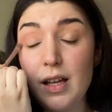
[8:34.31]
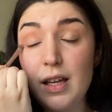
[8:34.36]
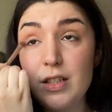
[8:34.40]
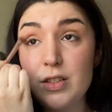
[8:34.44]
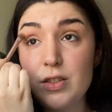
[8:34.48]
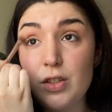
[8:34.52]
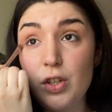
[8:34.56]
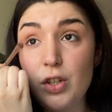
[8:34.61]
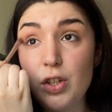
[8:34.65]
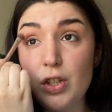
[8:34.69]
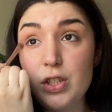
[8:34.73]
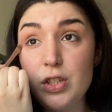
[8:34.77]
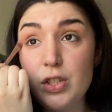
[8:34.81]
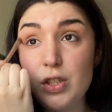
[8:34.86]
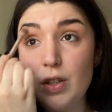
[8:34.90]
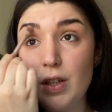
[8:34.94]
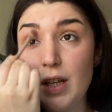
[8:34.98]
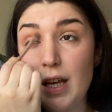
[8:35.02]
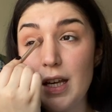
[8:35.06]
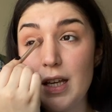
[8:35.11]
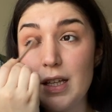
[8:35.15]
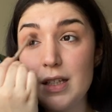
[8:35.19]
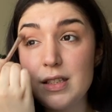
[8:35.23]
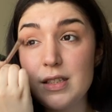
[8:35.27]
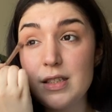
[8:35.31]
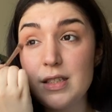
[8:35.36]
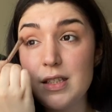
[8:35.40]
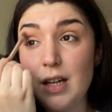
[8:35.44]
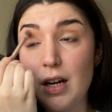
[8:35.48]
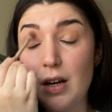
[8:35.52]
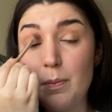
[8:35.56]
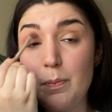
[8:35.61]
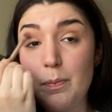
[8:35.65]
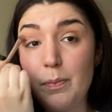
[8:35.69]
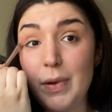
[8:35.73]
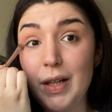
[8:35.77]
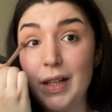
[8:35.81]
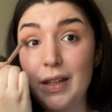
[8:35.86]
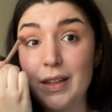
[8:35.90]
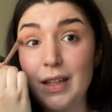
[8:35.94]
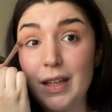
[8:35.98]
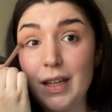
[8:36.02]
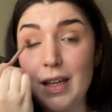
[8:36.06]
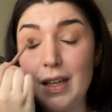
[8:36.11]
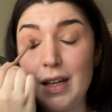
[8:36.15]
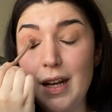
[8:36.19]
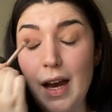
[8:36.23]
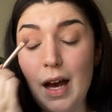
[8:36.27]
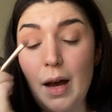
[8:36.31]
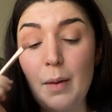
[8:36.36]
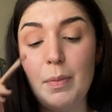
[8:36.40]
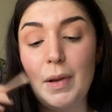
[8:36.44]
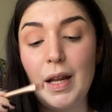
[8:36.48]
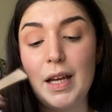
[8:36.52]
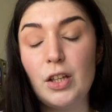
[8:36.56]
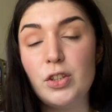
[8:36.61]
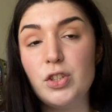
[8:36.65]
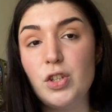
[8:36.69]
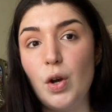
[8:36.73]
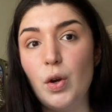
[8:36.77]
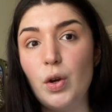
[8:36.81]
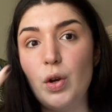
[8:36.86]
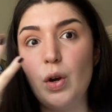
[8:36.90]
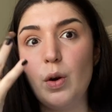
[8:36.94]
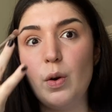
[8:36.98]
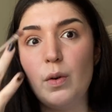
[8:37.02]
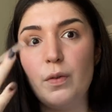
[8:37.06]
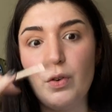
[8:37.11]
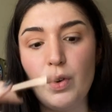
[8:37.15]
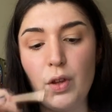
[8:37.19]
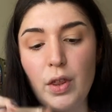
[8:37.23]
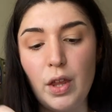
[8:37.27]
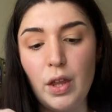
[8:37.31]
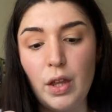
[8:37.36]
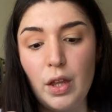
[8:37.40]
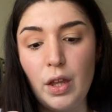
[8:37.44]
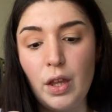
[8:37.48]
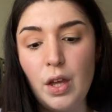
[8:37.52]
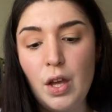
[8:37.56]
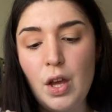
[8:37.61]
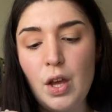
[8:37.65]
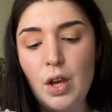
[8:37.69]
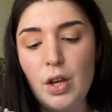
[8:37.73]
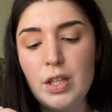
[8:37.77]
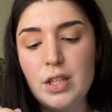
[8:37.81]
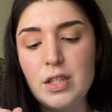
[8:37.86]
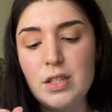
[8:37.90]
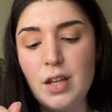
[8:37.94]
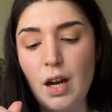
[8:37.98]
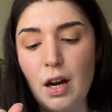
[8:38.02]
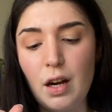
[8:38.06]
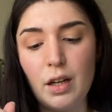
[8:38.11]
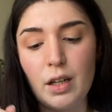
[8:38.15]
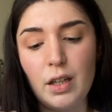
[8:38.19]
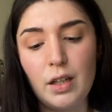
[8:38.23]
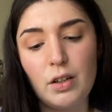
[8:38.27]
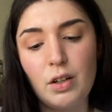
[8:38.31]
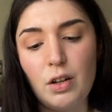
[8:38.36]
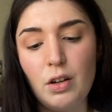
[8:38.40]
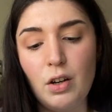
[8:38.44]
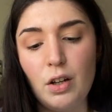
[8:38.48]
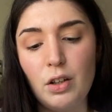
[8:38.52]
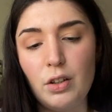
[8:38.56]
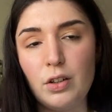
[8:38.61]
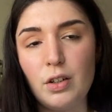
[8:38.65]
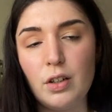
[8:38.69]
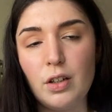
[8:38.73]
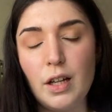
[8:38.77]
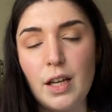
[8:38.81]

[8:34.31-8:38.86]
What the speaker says: It's good to like start building it up, like don't go for the darker color